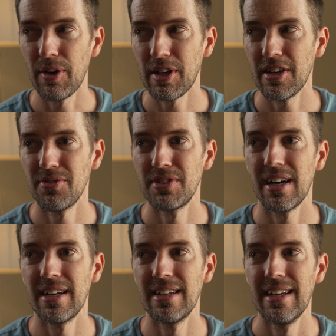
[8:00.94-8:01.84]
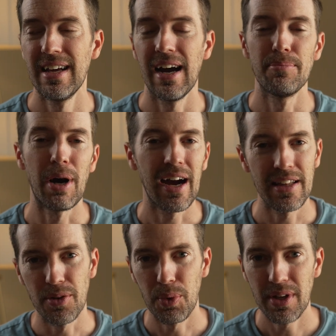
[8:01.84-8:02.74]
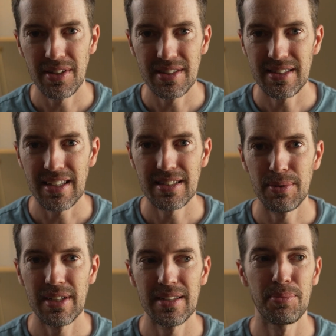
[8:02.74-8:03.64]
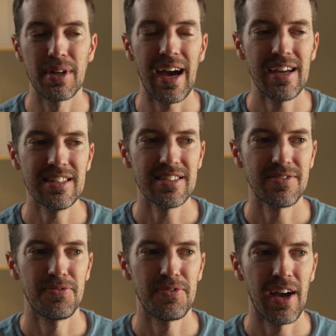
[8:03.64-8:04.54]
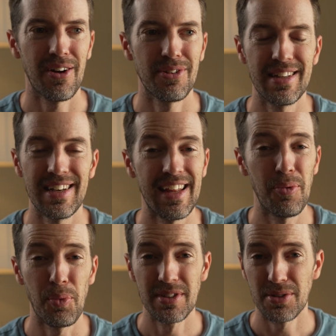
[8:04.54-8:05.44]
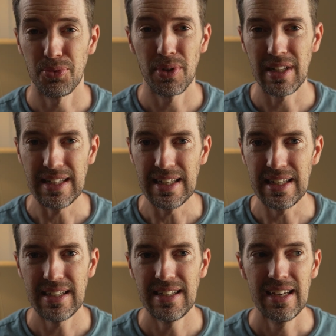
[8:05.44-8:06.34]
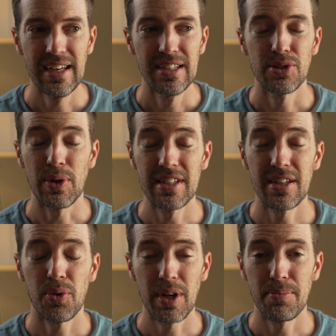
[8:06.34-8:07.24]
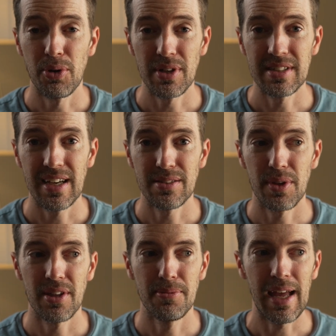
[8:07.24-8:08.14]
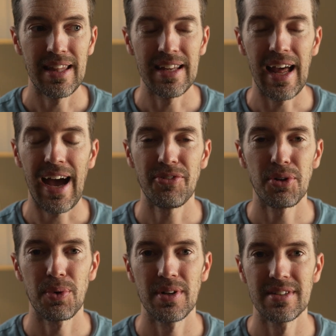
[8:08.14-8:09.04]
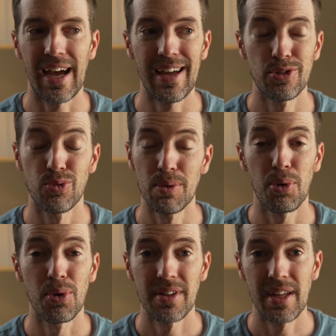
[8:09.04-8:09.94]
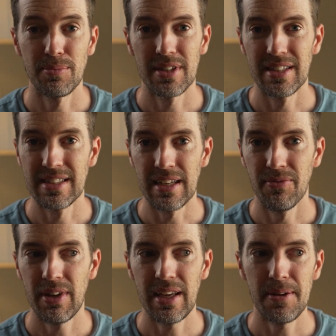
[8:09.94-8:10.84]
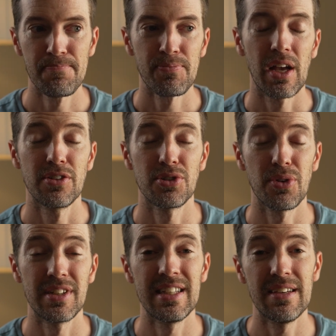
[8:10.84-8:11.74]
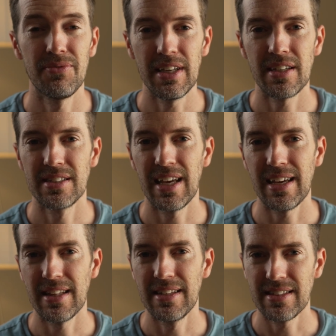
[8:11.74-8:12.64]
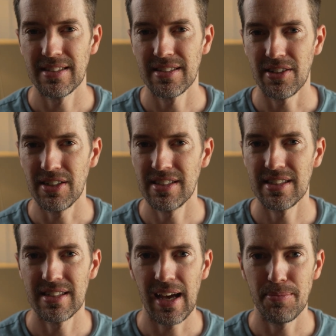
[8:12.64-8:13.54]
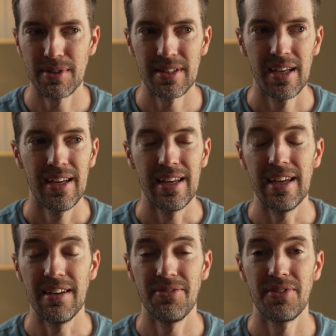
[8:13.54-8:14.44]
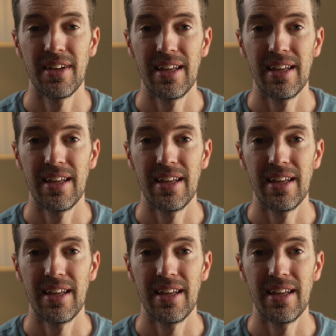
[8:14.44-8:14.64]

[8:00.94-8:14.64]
We could have done a behind the wheel assessment, but I just found that it wasn't really needed. So I did a quick MoCA test with them, and then afterwards I reported them to the DMV so the DMV could take the necessary steps if